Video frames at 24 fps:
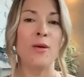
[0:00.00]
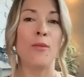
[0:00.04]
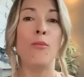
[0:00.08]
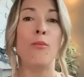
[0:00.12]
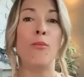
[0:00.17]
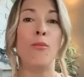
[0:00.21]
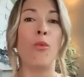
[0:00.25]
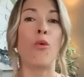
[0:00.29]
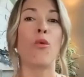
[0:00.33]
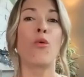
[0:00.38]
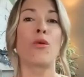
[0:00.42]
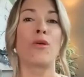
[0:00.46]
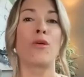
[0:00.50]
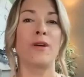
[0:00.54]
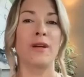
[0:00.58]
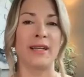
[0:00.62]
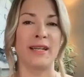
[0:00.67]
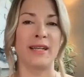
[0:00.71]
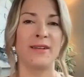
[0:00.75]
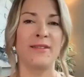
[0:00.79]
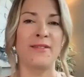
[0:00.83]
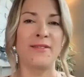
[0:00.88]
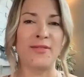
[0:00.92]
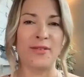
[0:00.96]
more
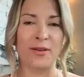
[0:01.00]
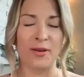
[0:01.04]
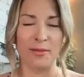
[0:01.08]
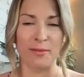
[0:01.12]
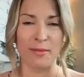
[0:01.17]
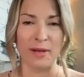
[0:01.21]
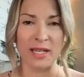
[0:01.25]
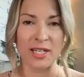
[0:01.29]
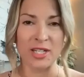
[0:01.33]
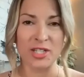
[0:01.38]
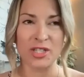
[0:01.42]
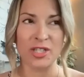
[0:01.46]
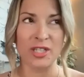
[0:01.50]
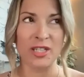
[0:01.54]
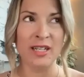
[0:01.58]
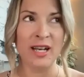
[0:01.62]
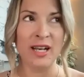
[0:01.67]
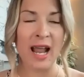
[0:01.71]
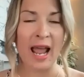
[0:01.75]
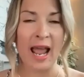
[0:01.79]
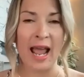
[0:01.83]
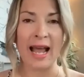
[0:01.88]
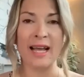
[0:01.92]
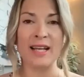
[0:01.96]

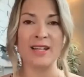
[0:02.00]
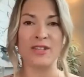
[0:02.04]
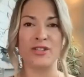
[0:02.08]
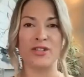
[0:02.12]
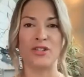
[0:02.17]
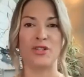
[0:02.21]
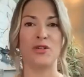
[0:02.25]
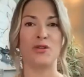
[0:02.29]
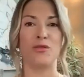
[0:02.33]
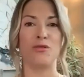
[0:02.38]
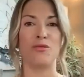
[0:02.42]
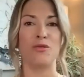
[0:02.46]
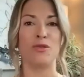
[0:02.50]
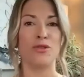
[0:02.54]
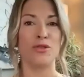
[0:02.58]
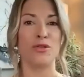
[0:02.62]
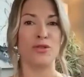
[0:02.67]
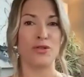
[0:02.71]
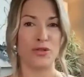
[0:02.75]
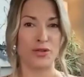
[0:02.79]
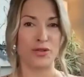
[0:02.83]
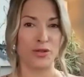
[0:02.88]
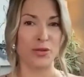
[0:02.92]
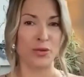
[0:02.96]
information as you
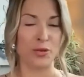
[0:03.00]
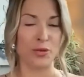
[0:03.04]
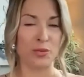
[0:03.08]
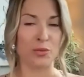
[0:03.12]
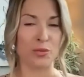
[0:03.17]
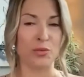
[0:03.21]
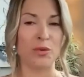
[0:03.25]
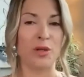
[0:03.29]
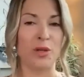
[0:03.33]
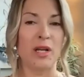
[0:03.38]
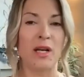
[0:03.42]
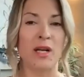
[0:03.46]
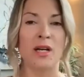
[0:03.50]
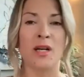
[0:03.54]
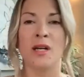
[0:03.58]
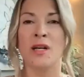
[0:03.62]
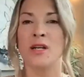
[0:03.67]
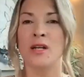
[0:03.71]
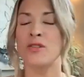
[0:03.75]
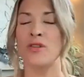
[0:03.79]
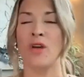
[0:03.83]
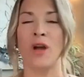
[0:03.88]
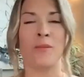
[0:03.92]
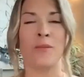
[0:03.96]
do.
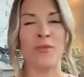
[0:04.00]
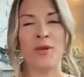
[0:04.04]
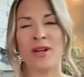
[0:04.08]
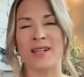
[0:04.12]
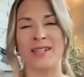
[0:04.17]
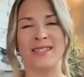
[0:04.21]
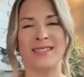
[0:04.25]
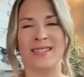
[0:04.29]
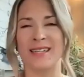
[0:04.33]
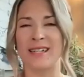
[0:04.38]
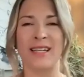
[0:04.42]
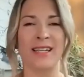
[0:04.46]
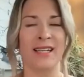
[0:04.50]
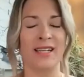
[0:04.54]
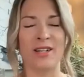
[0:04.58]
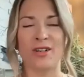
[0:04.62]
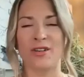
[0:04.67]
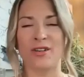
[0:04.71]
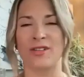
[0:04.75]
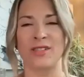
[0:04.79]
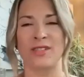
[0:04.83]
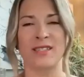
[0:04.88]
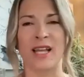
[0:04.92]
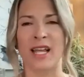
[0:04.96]
So I'm not sitting
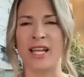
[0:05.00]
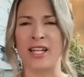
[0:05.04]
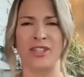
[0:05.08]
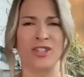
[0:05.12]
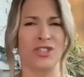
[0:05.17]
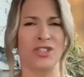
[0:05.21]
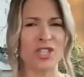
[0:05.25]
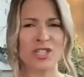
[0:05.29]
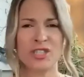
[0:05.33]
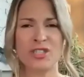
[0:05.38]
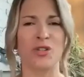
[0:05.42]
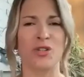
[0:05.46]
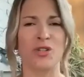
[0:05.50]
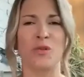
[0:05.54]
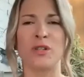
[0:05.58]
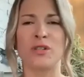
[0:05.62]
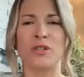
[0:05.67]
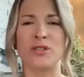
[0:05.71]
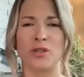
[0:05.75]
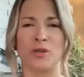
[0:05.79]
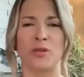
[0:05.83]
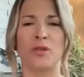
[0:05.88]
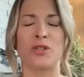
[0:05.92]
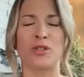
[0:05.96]
here saying, just do
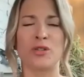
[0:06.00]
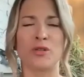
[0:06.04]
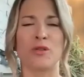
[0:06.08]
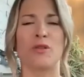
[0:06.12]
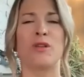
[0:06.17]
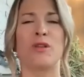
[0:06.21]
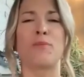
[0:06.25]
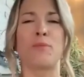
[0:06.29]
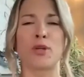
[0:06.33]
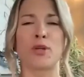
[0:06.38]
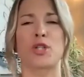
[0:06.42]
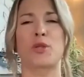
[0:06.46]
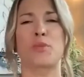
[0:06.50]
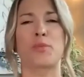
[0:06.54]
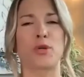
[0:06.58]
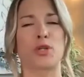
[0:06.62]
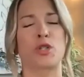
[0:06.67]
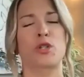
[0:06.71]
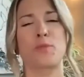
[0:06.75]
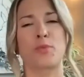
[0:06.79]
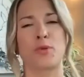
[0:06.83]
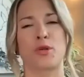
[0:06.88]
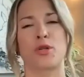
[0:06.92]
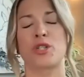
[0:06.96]
it, push,
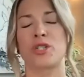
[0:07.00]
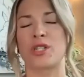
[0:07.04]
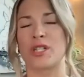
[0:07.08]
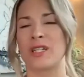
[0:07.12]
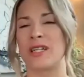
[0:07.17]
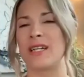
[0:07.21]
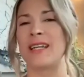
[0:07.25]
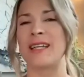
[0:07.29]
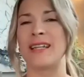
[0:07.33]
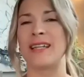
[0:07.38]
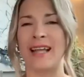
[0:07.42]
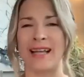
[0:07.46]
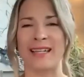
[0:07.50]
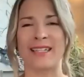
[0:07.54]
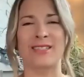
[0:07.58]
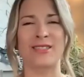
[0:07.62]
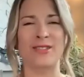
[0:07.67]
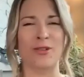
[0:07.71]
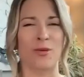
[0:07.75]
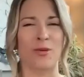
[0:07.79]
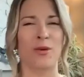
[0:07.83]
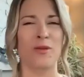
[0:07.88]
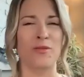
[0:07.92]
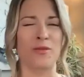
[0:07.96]
push, push in that
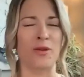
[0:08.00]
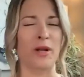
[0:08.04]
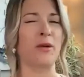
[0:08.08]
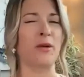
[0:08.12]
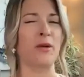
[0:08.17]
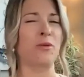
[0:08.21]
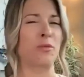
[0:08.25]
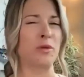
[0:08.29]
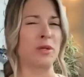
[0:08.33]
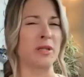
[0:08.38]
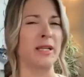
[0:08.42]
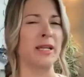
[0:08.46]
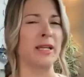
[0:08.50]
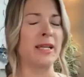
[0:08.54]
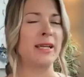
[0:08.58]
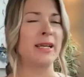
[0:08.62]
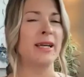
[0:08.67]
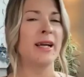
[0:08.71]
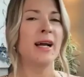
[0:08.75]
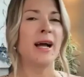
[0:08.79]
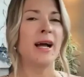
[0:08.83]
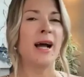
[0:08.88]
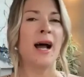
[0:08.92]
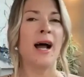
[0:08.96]
sort of like
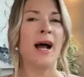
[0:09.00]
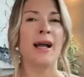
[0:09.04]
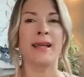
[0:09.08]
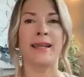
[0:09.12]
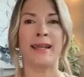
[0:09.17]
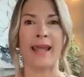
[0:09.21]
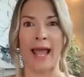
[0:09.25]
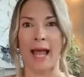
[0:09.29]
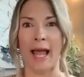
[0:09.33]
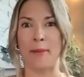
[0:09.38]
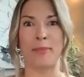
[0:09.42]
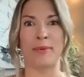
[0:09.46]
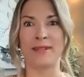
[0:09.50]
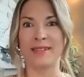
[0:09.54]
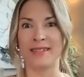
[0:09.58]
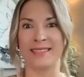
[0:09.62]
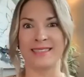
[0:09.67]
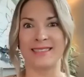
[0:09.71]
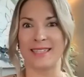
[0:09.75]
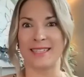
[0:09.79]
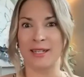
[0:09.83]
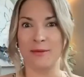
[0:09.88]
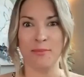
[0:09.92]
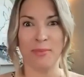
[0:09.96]
really
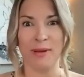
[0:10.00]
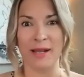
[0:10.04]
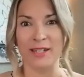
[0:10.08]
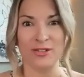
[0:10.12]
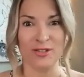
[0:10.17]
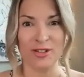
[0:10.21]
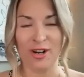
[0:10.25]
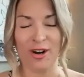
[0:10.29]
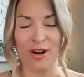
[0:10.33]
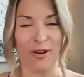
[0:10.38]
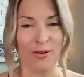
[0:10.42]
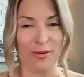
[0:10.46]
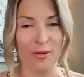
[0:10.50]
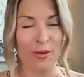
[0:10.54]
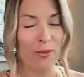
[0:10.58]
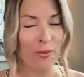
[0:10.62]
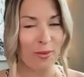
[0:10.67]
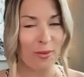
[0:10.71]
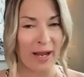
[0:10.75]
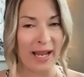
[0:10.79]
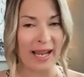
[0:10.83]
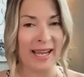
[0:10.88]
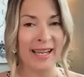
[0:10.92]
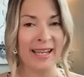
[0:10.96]
capitalistic patriarchal
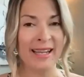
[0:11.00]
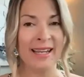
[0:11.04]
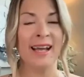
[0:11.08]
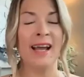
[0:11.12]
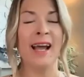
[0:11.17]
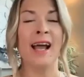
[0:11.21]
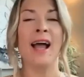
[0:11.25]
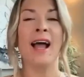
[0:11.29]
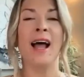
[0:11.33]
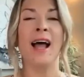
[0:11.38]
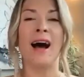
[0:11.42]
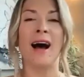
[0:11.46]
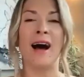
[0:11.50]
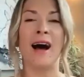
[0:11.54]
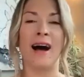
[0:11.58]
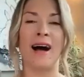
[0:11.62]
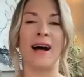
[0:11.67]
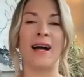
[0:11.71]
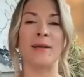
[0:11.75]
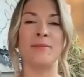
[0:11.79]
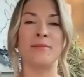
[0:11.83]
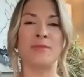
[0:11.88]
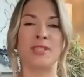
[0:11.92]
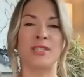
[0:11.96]
way.
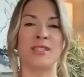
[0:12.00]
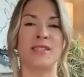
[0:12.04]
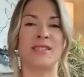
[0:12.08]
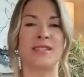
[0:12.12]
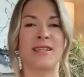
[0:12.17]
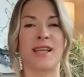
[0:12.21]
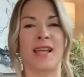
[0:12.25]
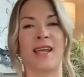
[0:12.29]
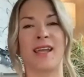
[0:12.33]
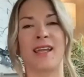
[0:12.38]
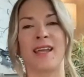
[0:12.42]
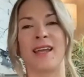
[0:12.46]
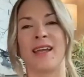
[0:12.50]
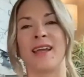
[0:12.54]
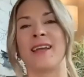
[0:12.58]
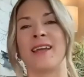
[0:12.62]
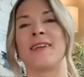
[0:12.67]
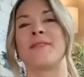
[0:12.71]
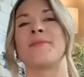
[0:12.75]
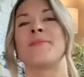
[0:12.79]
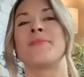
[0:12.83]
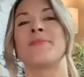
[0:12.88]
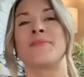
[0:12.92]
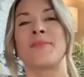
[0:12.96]
I'm just
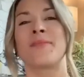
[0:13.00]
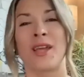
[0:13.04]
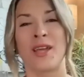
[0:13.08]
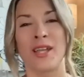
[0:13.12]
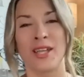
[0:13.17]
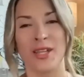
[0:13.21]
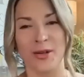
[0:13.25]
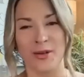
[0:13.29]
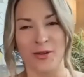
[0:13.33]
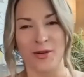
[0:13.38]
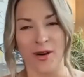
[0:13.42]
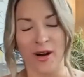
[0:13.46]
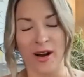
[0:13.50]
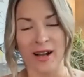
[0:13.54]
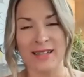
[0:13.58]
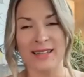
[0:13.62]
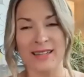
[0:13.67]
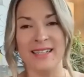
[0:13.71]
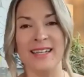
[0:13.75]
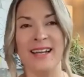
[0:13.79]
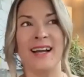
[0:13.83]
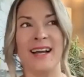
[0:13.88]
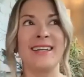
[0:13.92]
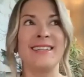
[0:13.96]
saying, you got
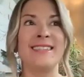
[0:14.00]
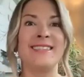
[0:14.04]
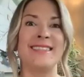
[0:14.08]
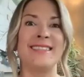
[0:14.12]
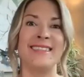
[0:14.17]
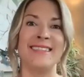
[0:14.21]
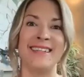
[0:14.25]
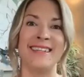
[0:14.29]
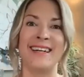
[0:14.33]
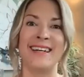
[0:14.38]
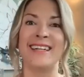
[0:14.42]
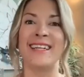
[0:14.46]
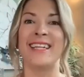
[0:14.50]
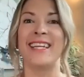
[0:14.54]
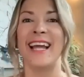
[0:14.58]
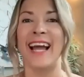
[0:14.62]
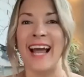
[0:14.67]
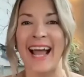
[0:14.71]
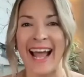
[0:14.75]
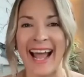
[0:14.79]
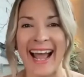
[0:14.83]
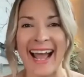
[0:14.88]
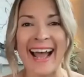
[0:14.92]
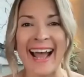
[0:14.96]
the idea, you
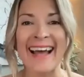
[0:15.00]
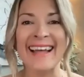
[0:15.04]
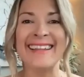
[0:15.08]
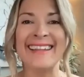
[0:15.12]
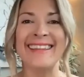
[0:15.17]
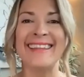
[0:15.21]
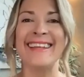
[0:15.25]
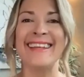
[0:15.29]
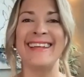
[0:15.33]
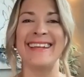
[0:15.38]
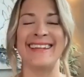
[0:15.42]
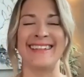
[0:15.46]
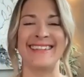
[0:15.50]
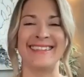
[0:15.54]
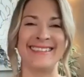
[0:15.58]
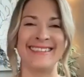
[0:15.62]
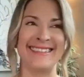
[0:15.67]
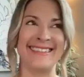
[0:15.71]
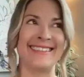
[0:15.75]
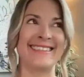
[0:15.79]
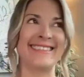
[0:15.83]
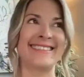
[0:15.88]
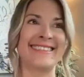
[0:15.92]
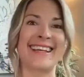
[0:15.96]
had the
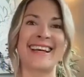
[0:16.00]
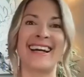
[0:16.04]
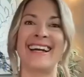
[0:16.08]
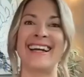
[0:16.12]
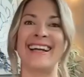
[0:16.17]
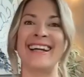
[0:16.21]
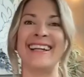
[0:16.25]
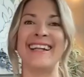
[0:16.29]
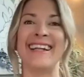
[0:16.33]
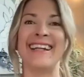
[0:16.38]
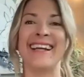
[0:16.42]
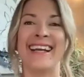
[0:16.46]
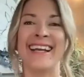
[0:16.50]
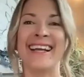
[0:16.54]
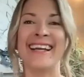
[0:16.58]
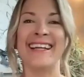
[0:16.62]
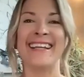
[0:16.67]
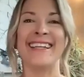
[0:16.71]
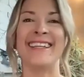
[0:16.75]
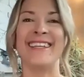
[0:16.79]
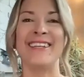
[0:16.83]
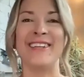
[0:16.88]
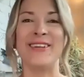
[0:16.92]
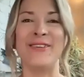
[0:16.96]
insight,
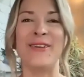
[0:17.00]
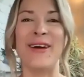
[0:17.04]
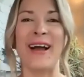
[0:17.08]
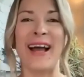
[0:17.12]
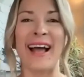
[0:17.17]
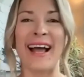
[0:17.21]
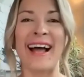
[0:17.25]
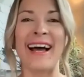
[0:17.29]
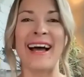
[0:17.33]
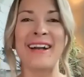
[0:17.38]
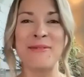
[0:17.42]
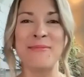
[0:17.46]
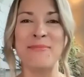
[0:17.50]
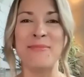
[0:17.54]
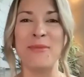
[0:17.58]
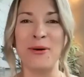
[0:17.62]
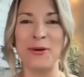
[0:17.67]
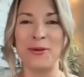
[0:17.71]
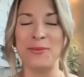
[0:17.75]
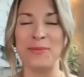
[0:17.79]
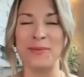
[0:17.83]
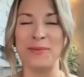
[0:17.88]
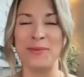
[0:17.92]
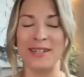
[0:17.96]
you had a
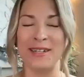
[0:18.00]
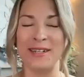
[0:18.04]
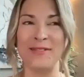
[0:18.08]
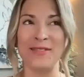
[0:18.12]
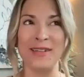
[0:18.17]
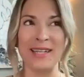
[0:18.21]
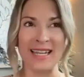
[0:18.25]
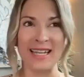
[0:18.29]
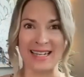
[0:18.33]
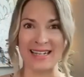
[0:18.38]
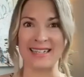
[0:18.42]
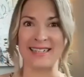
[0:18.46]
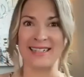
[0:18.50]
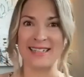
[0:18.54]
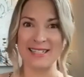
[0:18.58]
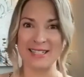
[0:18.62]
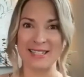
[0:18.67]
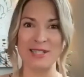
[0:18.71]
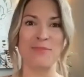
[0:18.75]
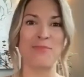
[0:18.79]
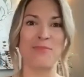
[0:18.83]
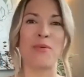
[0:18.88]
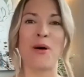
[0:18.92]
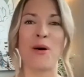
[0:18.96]
moment of
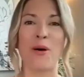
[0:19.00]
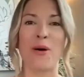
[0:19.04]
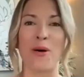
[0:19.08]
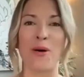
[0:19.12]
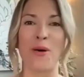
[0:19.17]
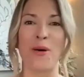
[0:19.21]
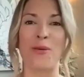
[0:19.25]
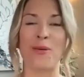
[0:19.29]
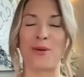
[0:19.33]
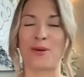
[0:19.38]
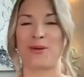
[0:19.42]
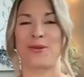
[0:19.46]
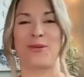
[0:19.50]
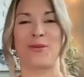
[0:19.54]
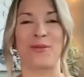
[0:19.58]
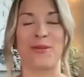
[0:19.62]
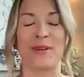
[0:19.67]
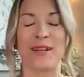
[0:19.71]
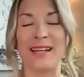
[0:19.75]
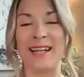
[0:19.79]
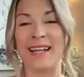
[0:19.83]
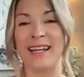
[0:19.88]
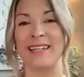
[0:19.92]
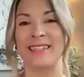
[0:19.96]
inspo or
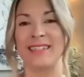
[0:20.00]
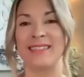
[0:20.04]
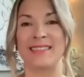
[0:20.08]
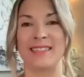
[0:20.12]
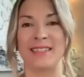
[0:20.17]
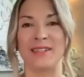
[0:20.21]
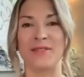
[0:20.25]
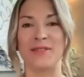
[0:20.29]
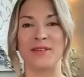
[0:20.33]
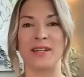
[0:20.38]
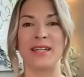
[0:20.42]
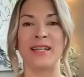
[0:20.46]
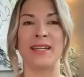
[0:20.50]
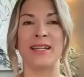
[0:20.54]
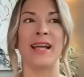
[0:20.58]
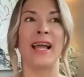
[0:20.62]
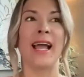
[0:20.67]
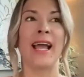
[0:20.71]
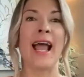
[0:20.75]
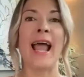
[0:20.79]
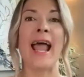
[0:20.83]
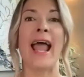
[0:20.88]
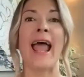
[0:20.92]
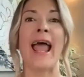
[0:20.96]
creativity,
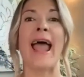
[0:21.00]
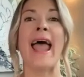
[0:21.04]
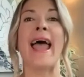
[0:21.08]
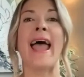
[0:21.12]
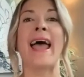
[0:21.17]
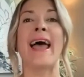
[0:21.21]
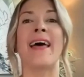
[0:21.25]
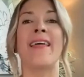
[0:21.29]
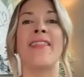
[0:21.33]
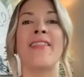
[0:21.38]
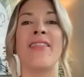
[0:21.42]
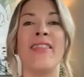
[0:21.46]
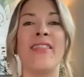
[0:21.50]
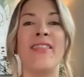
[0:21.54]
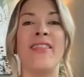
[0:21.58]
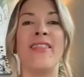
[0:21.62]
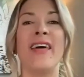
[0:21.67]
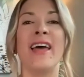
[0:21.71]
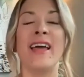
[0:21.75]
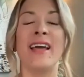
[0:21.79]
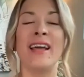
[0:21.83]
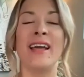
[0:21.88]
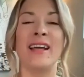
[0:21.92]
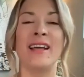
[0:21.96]
and
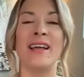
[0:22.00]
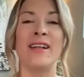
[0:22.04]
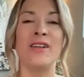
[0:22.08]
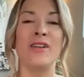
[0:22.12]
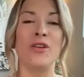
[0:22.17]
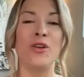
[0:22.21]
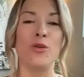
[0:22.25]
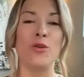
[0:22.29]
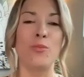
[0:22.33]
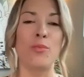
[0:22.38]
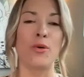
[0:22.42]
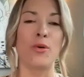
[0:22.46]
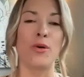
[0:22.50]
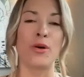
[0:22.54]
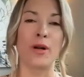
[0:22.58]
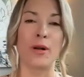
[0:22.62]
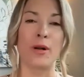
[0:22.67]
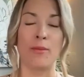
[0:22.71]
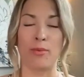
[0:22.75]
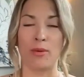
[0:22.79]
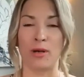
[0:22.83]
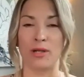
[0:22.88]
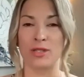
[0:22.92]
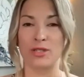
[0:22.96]
then you put a
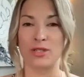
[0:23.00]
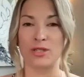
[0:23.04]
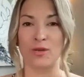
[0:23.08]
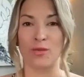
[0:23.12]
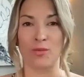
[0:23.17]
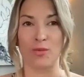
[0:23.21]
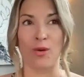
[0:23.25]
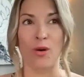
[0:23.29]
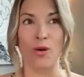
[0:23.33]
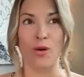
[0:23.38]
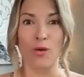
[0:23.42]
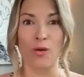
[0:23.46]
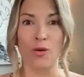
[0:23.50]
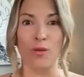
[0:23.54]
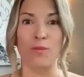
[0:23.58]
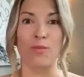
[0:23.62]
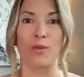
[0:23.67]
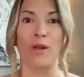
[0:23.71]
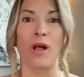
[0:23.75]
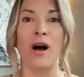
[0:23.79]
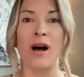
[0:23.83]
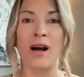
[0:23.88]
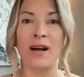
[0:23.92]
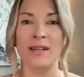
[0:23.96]
bunch of
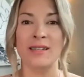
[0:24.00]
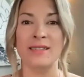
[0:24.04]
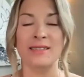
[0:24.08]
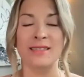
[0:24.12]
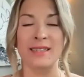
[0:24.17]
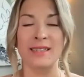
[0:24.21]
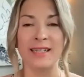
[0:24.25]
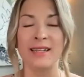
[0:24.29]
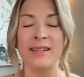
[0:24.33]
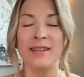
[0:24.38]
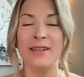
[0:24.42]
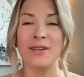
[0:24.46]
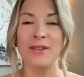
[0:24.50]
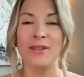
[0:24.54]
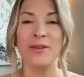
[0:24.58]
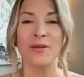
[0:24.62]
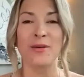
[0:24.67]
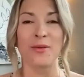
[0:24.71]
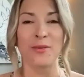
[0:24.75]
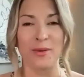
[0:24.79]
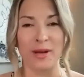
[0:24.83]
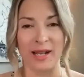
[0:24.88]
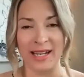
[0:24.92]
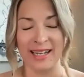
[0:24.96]
roadblocks in the
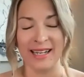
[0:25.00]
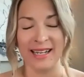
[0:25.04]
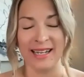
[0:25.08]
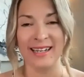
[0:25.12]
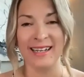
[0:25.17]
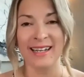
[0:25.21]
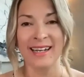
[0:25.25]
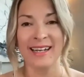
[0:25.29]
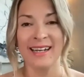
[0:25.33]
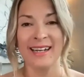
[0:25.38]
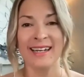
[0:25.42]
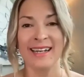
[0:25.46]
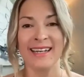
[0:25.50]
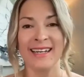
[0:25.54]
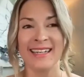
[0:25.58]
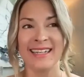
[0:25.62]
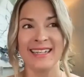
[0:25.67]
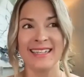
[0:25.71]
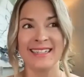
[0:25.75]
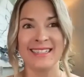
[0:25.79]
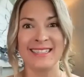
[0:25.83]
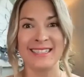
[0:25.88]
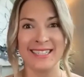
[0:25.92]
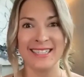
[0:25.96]
way
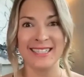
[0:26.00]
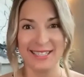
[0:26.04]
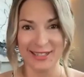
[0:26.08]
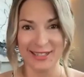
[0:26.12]
to